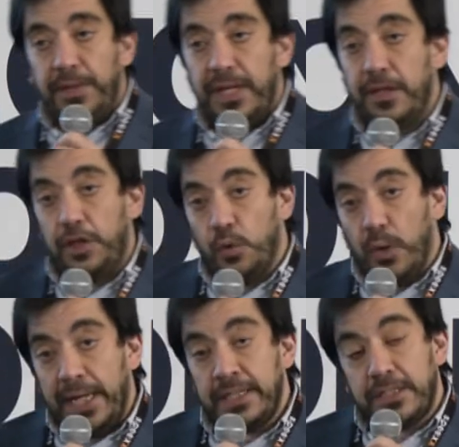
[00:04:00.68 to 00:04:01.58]
in the
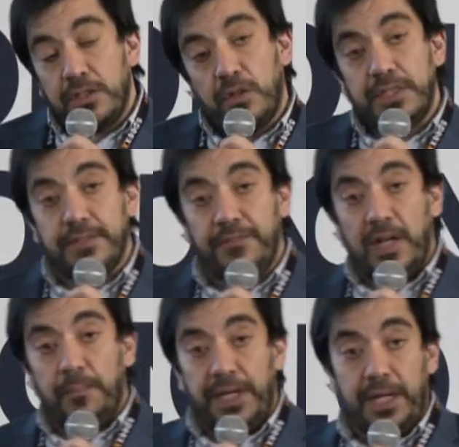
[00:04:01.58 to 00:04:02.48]
US or is
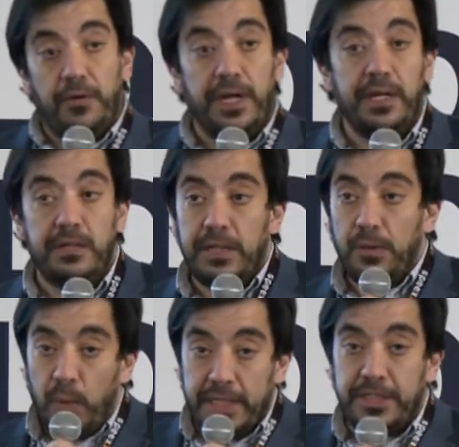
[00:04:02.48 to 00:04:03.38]
developed here in
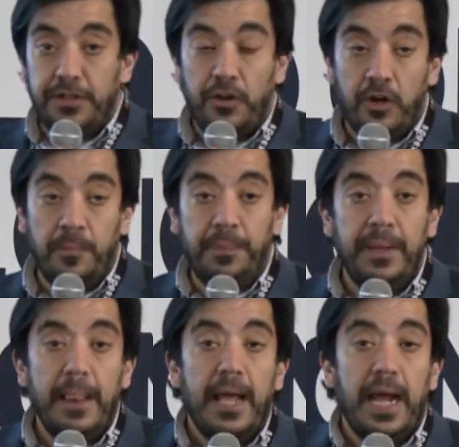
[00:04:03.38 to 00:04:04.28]
Western Europe,
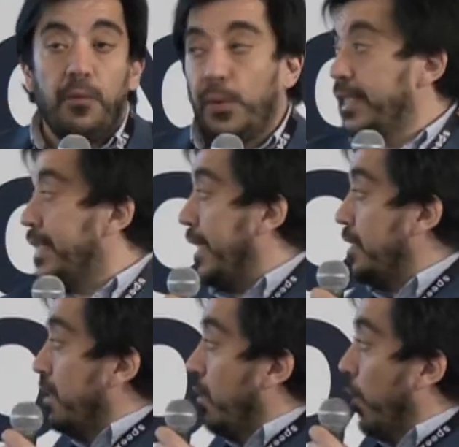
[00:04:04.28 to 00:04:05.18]
and we
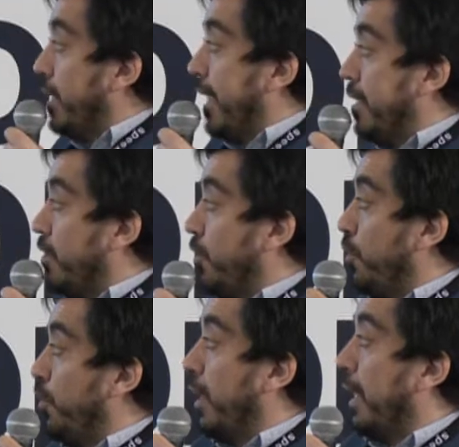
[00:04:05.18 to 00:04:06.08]
tend to